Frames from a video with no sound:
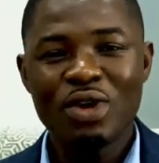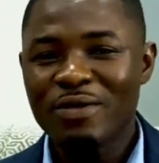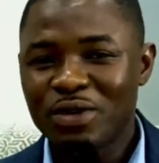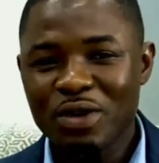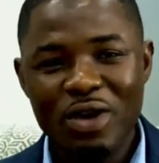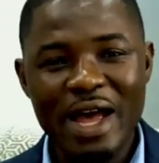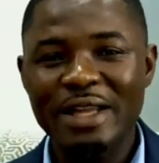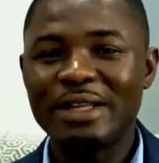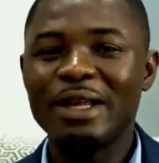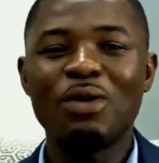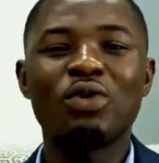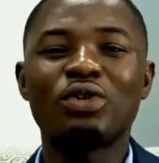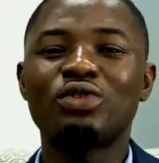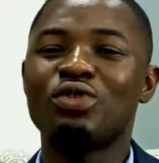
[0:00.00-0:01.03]
You have no
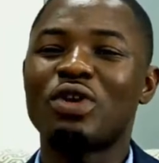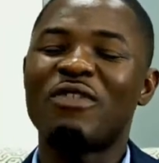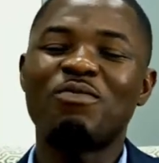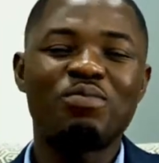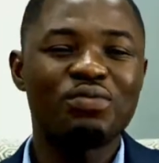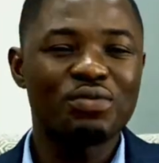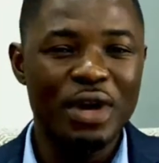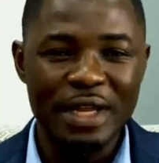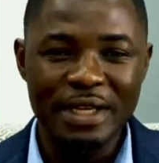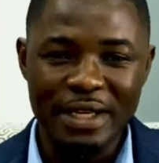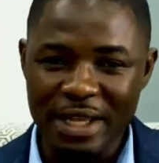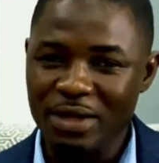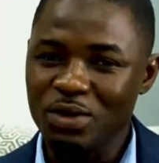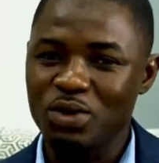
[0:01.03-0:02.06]
idea what you have
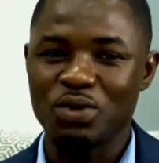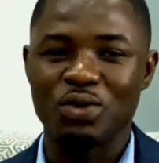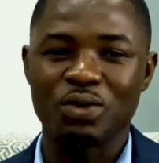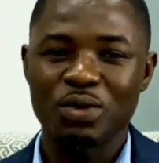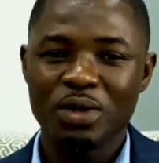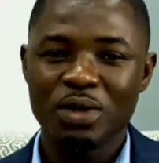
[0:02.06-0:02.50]
prayed into.